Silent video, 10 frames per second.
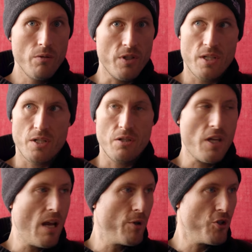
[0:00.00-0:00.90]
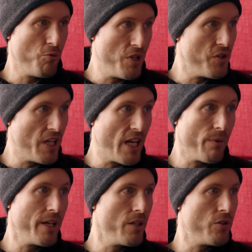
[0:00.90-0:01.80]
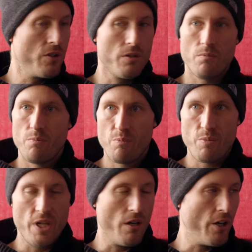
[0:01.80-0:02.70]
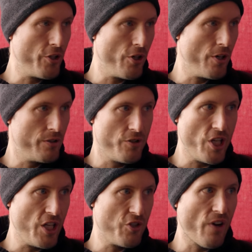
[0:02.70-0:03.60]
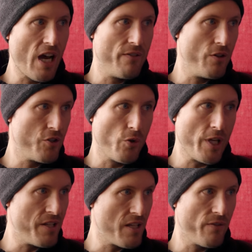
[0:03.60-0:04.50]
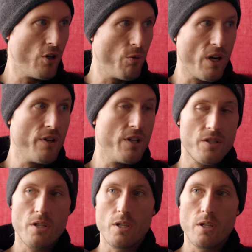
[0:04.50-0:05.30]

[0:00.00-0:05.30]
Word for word: this isn't the camera you should be using anyway. You should right. be on your GH5 or Sony A7 or whatever it is